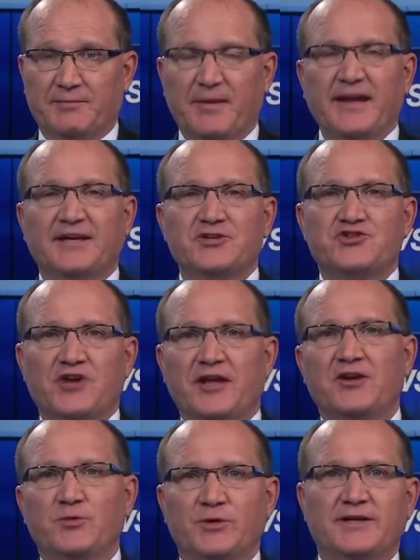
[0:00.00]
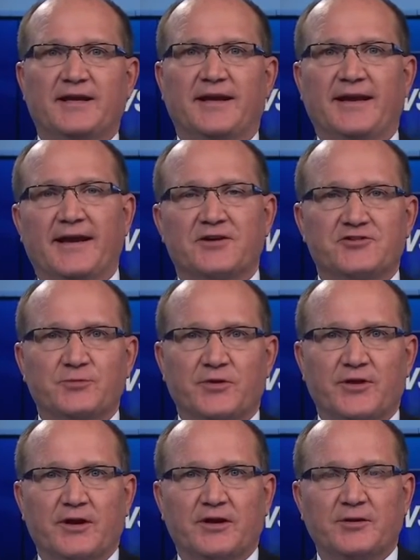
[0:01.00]
make a genuine connection with
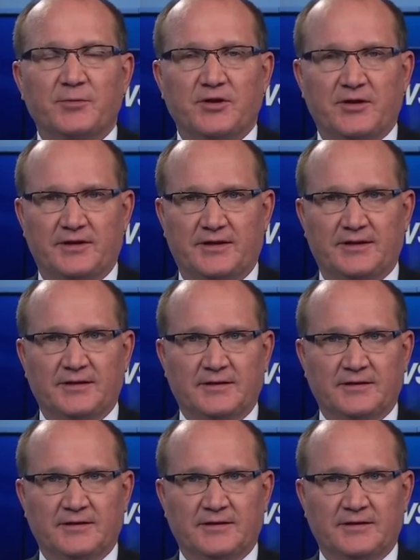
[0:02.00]
our community.